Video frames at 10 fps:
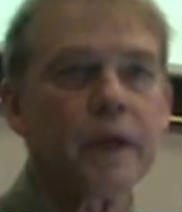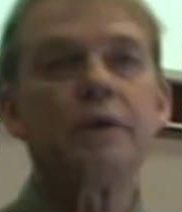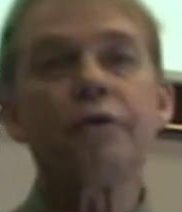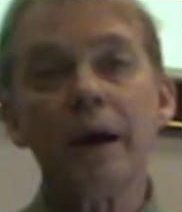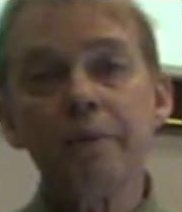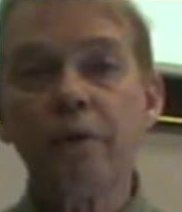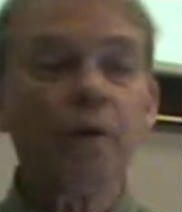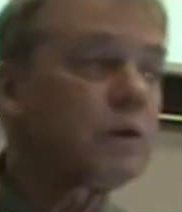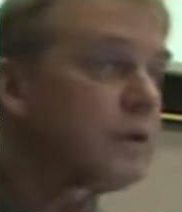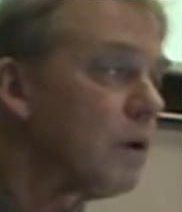and grammar
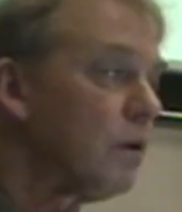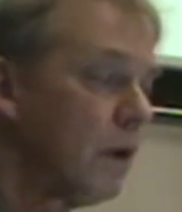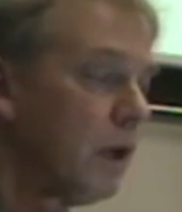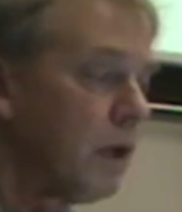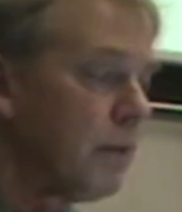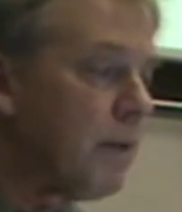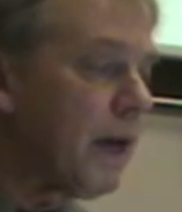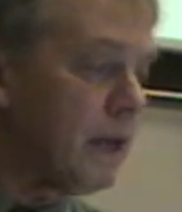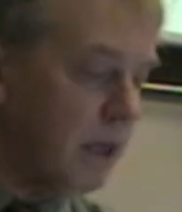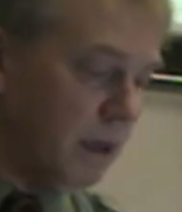also
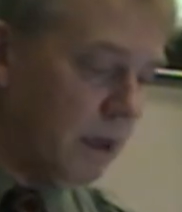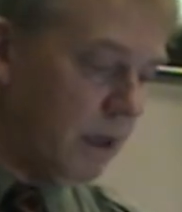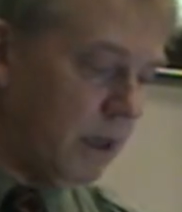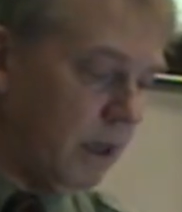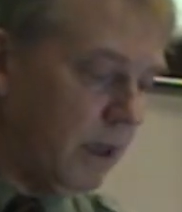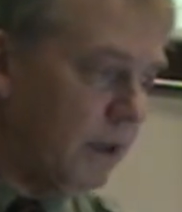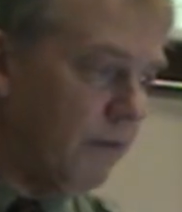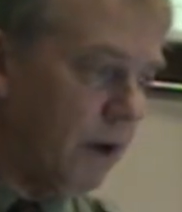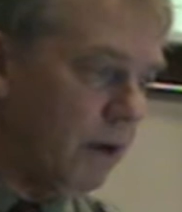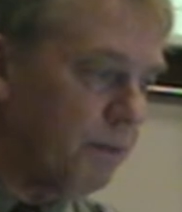may
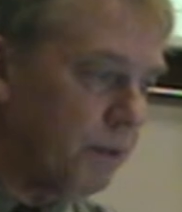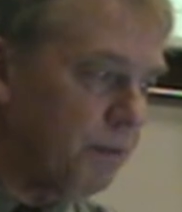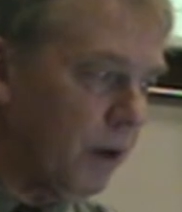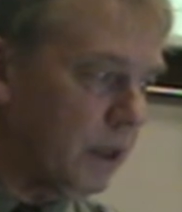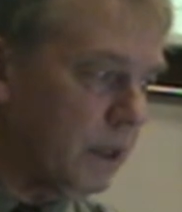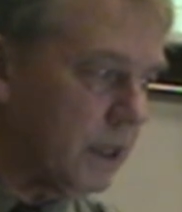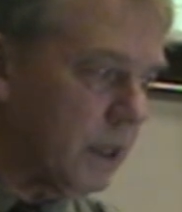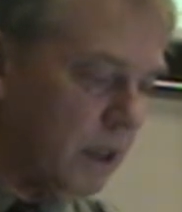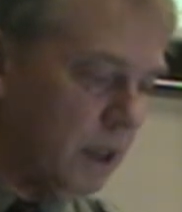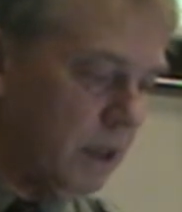develop partly